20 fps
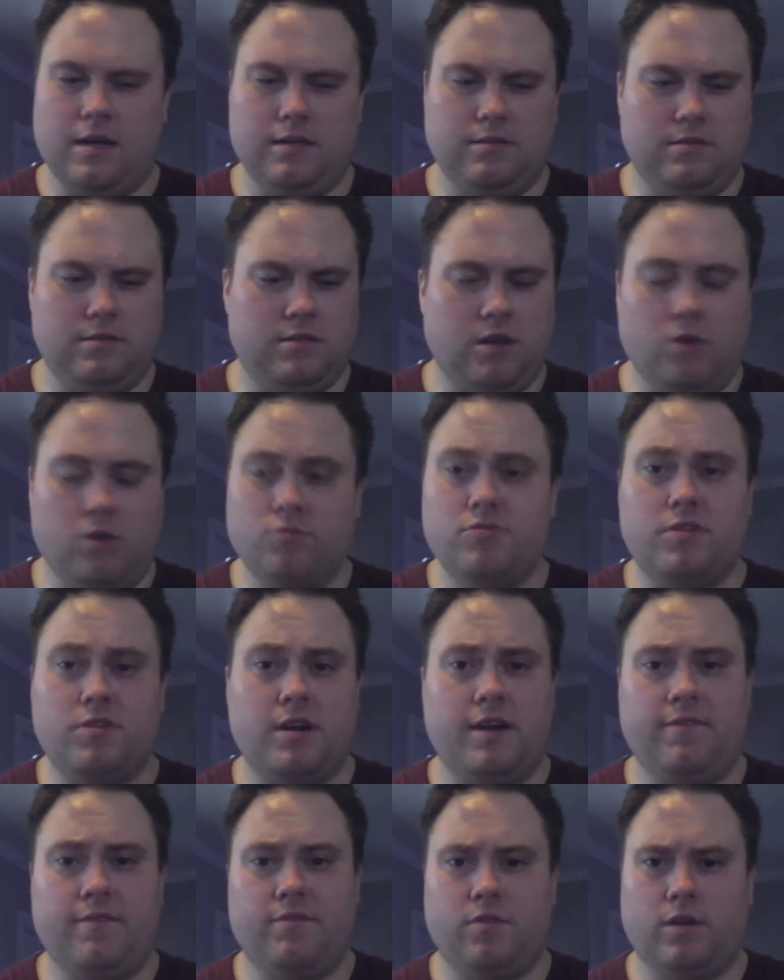Don't
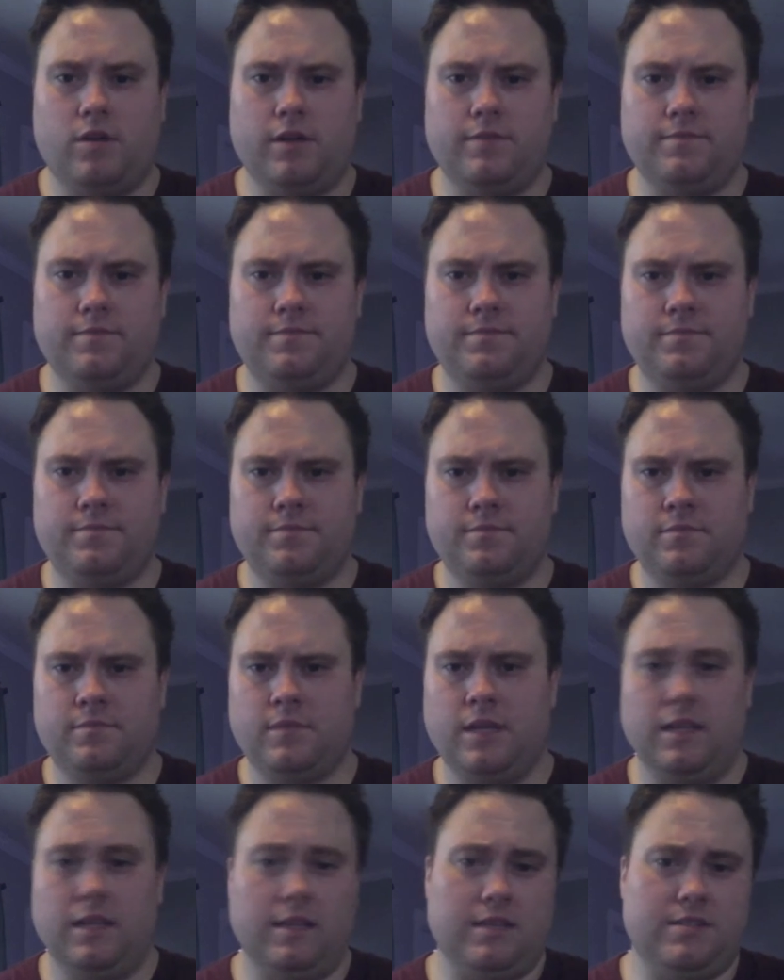trade for it
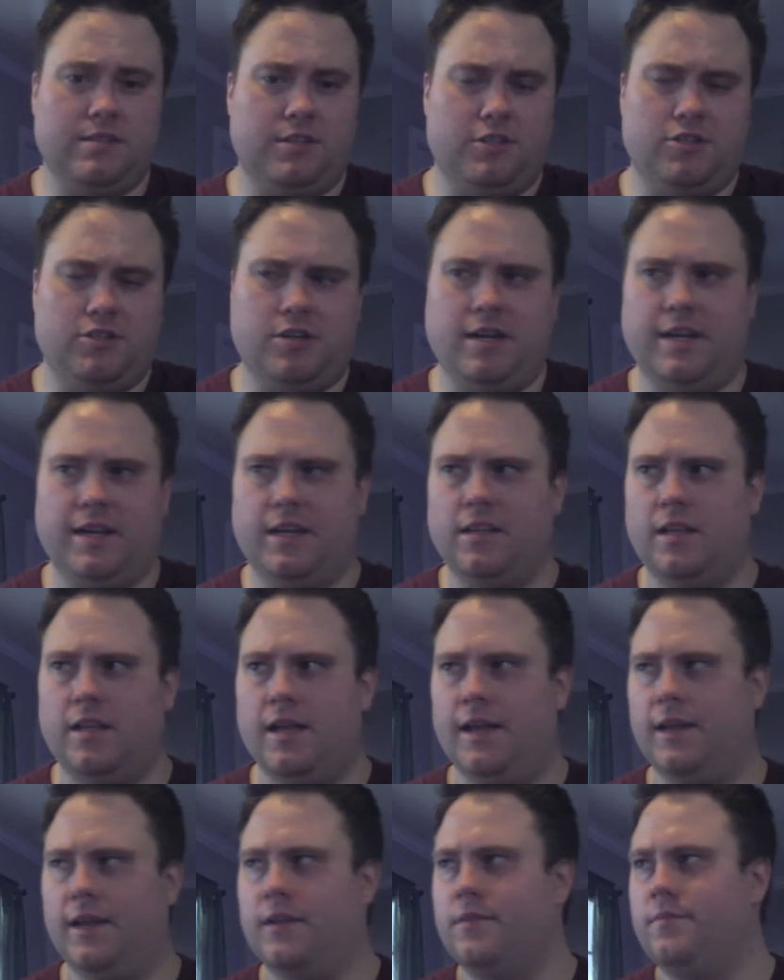unless you're trading
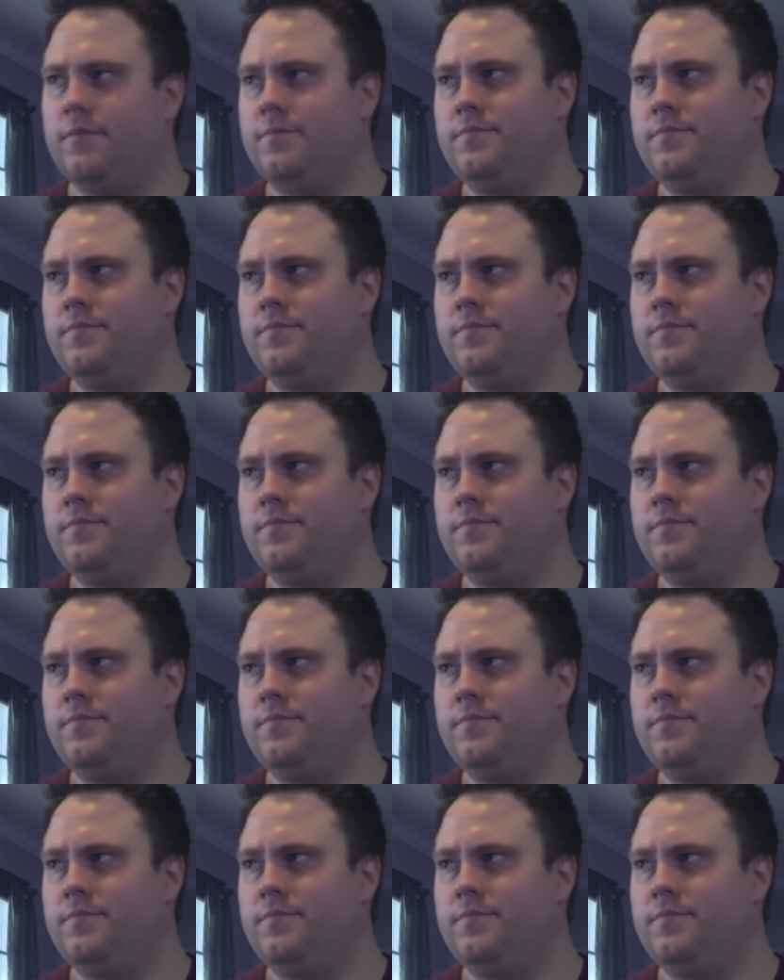like